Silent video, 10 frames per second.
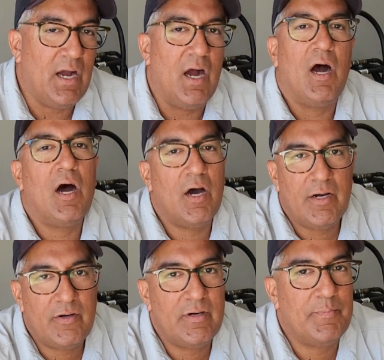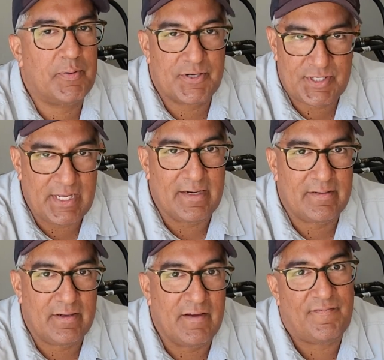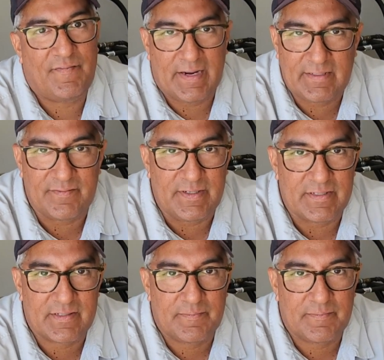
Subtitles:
100% effectiveness.